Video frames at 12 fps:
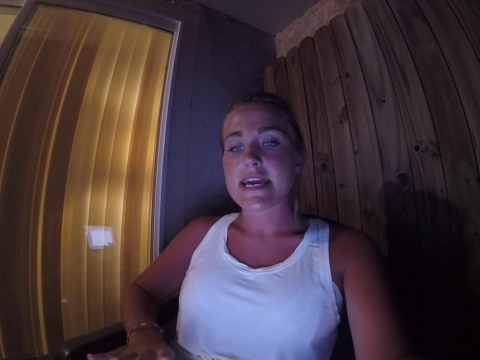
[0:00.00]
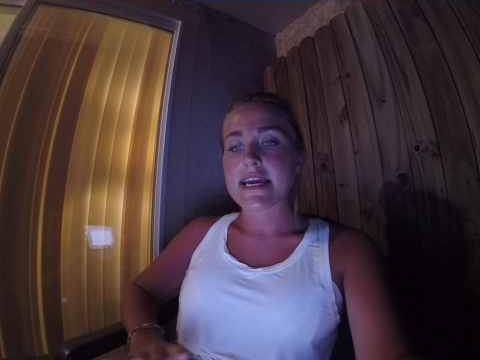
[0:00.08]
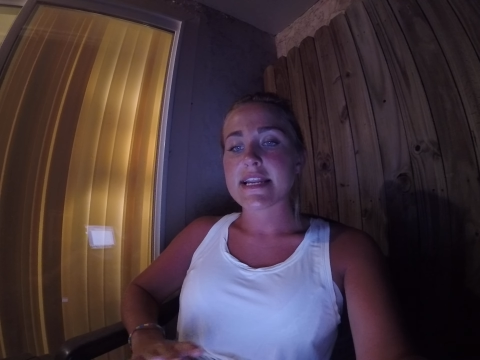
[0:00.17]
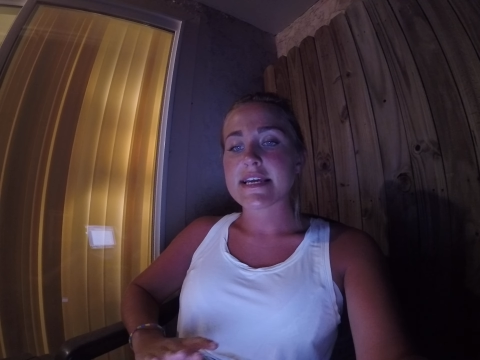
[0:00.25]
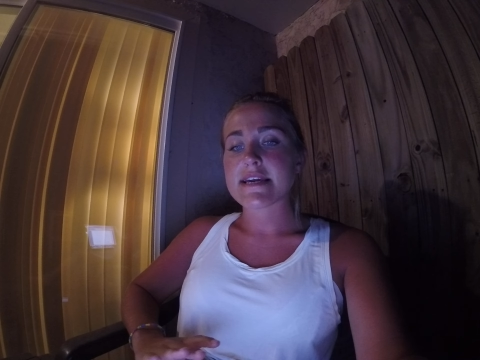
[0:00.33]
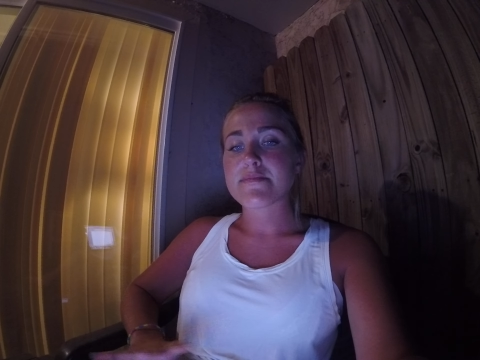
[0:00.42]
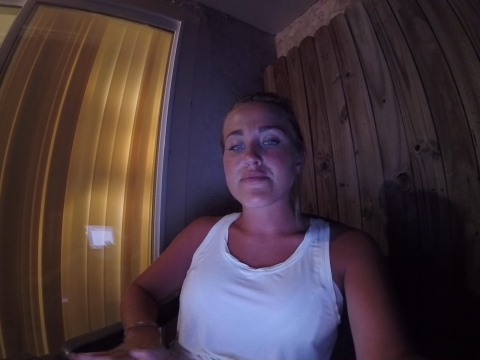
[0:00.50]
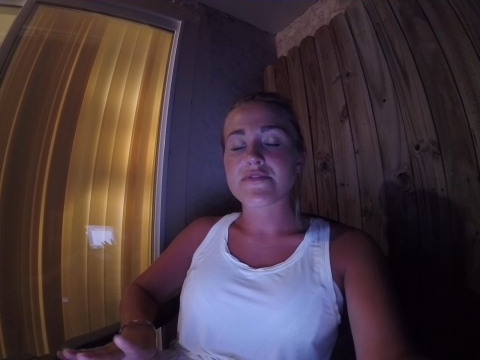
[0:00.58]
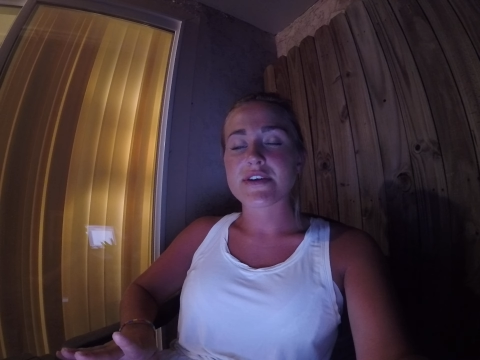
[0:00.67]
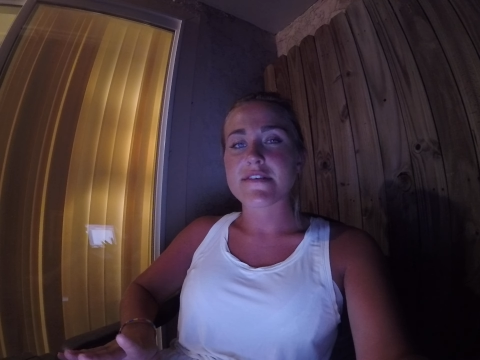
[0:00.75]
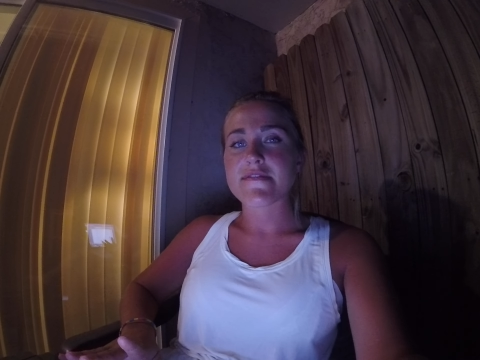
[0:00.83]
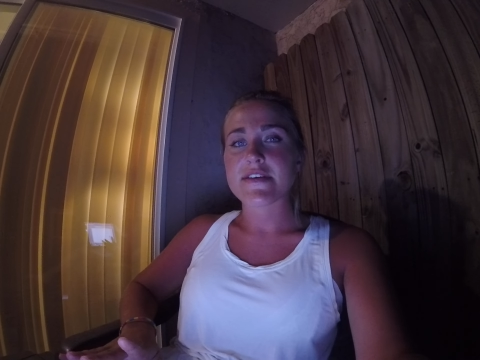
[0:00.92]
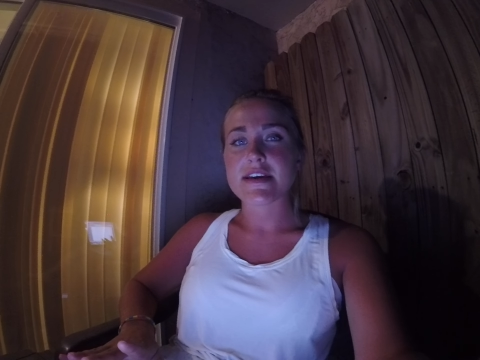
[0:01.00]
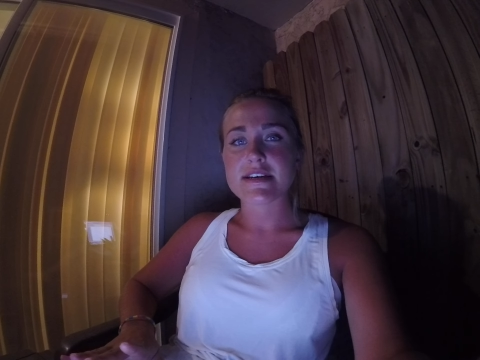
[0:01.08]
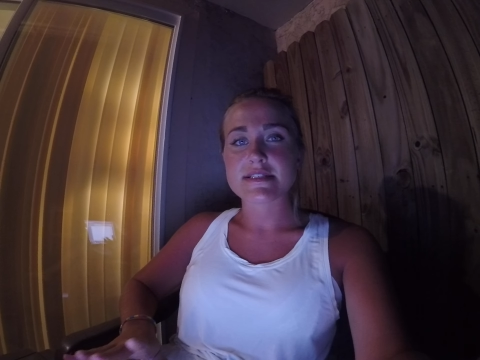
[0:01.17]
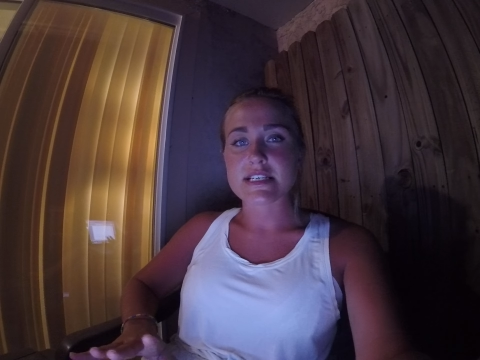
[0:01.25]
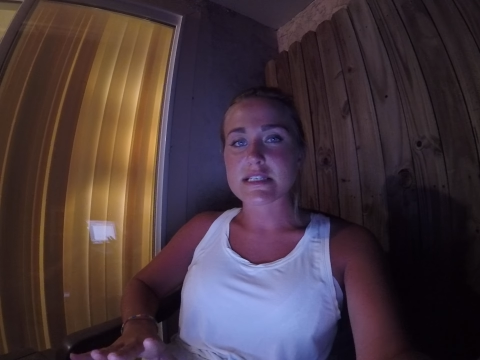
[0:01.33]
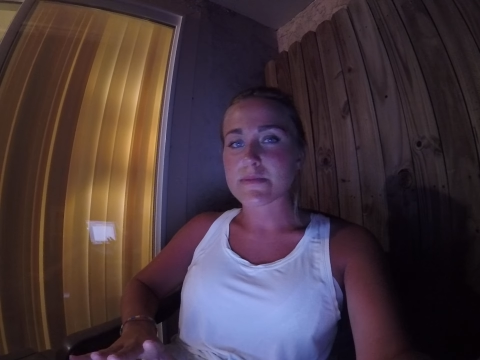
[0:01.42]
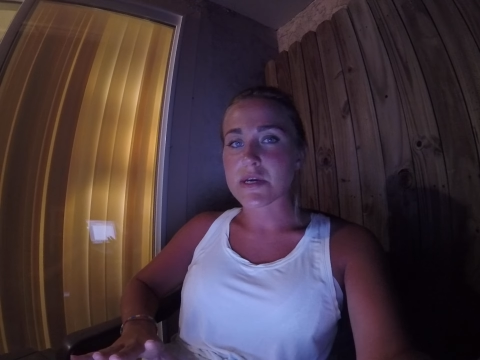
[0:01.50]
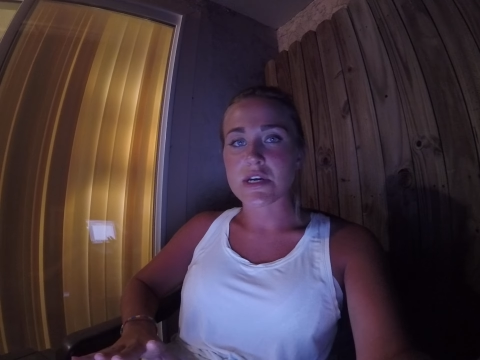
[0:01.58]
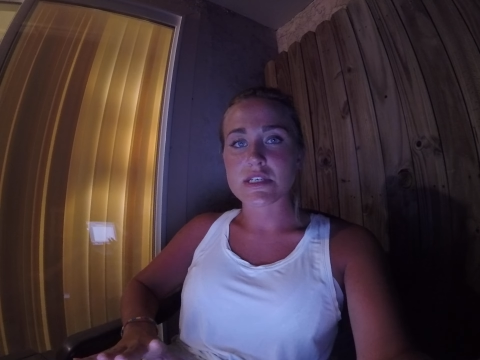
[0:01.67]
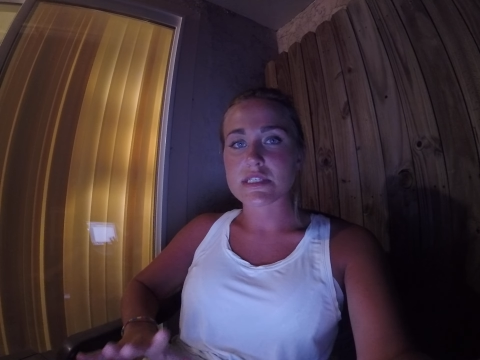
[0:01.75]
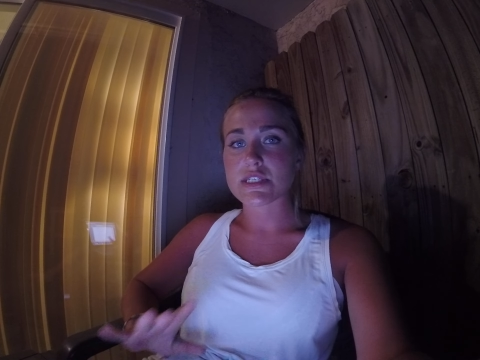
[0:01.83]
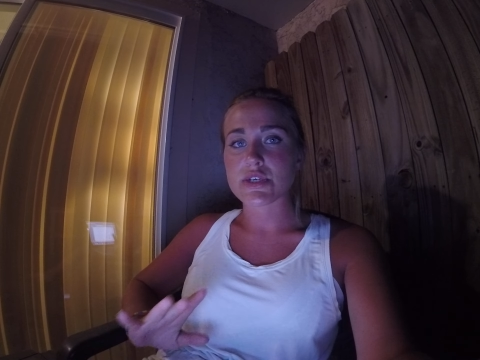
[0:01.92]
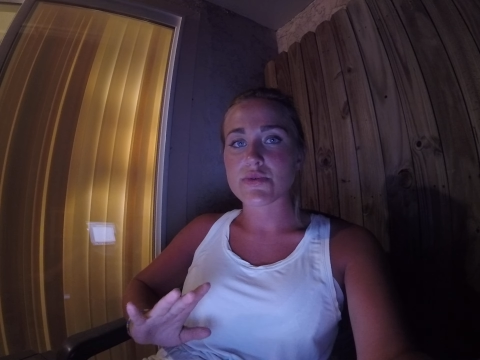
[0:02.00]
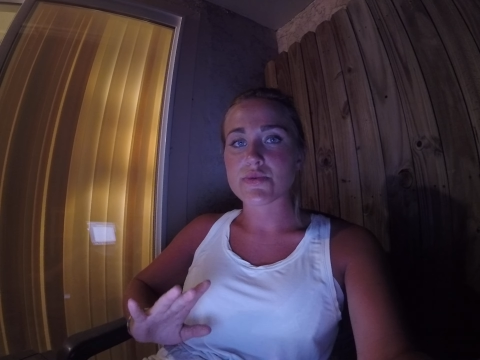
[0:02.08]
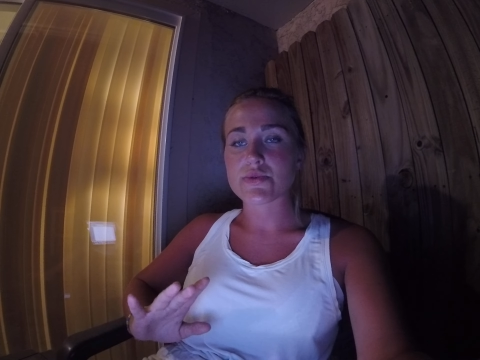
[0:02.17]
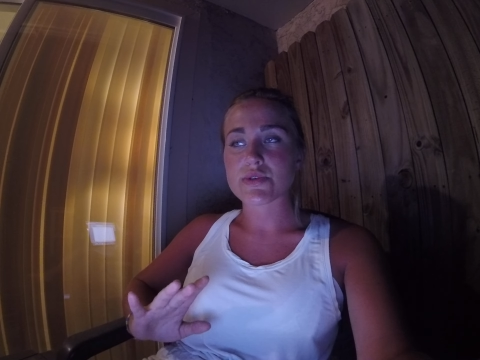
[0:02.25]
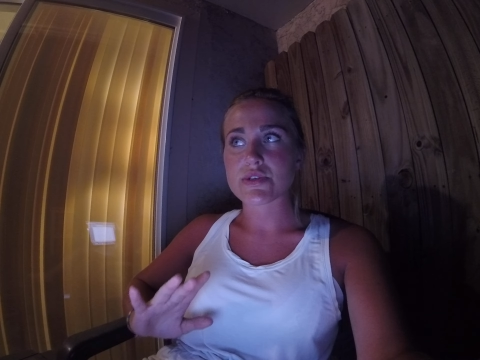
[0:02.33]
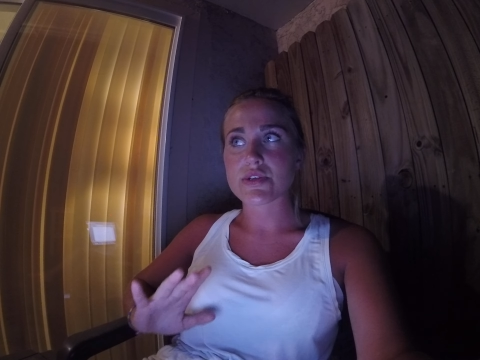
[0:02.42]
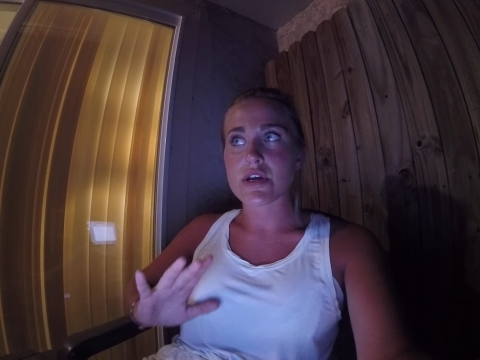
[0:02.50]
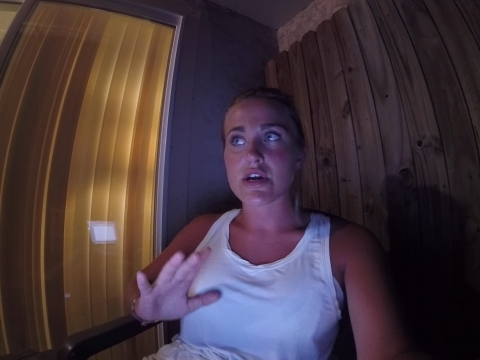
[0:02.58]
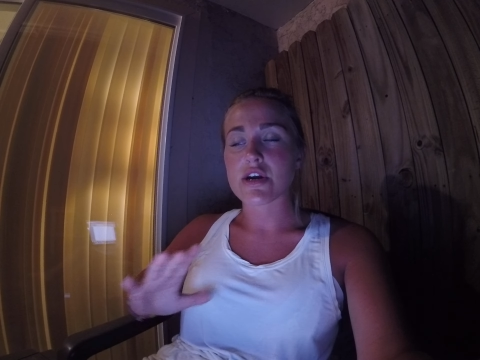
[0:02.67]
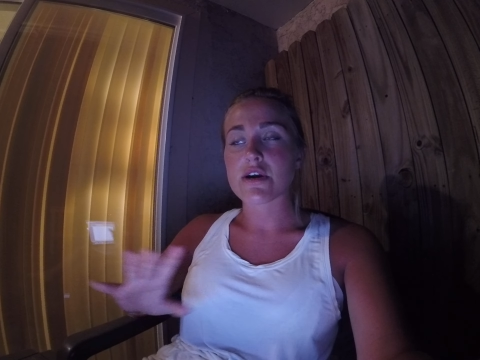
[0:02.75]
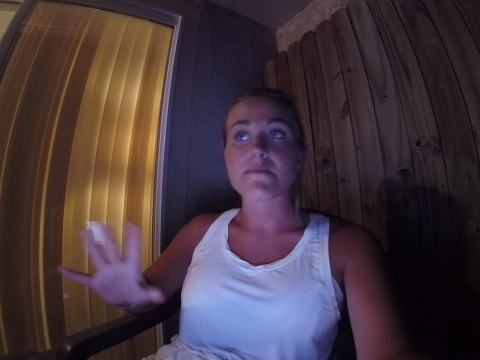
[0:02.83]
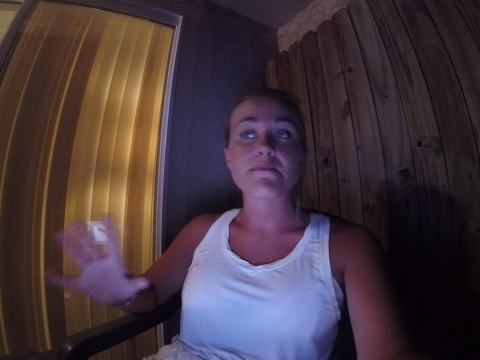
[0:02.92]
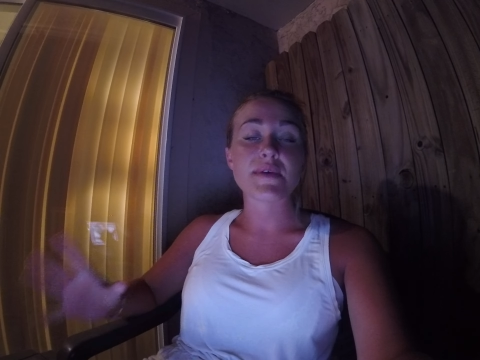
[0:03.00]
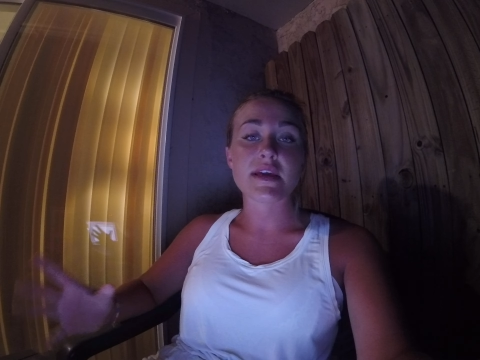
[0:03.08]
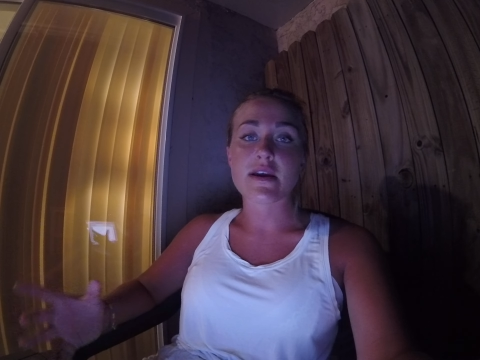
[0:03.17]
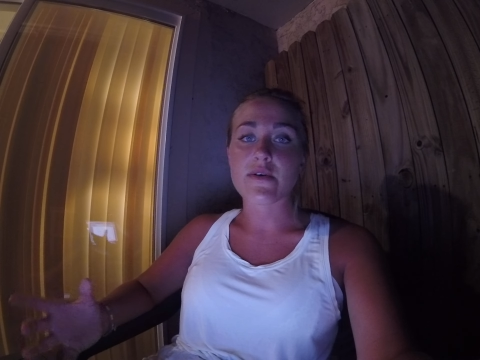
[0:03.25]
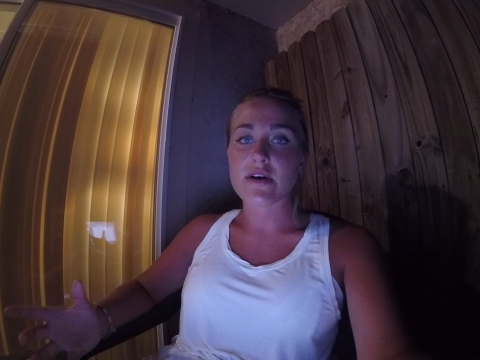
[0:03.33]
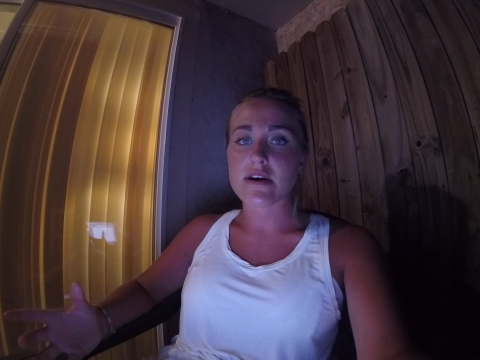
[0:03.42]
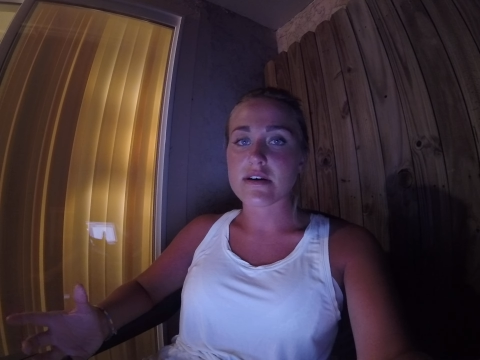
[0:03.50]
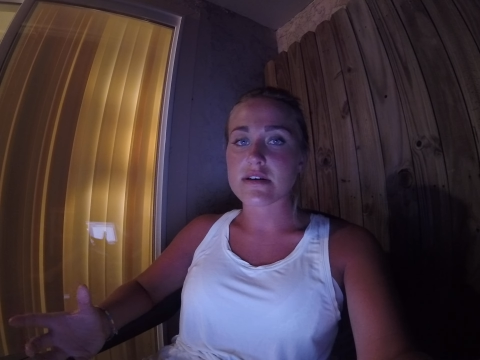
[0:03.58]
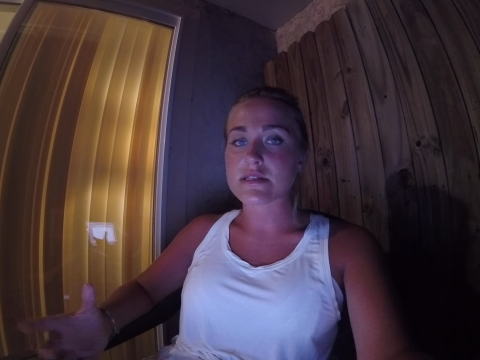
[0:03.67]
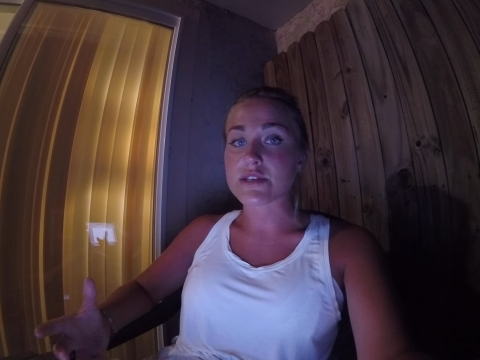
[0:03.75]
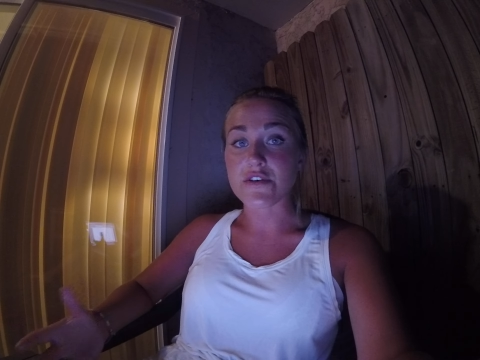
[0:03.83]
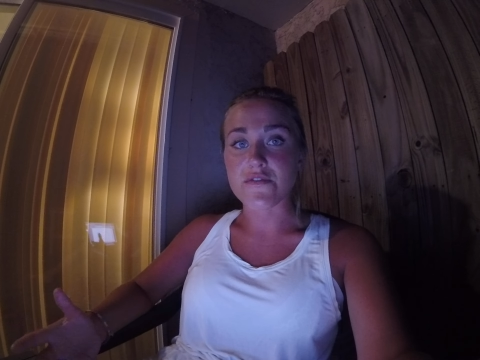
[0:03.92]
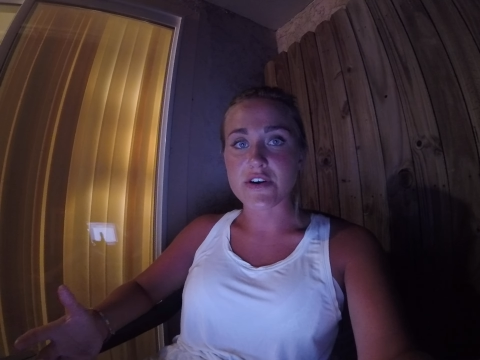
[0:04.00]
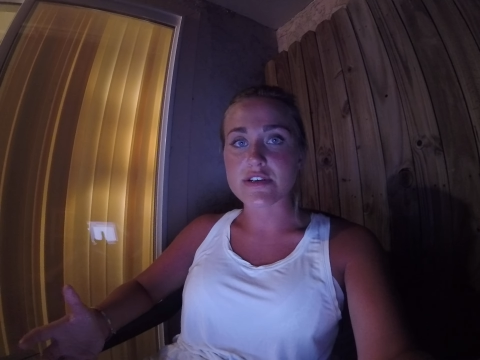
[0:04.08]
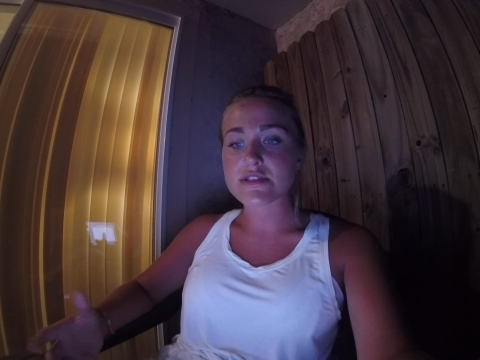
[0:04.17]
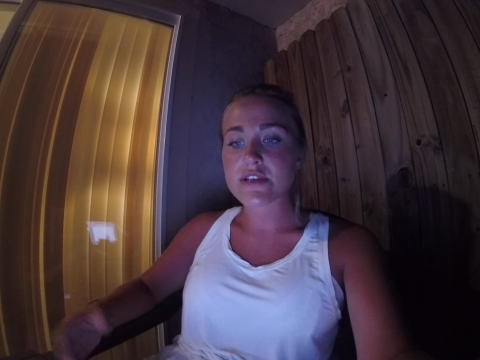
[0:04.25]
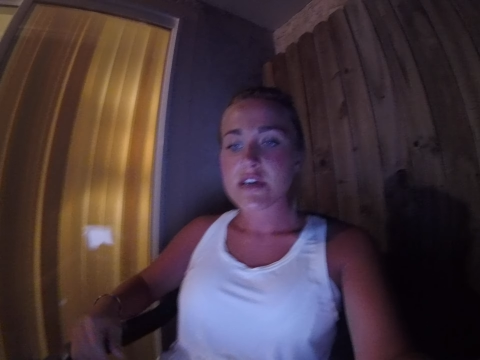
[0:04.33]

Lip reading: any previous experience being servers.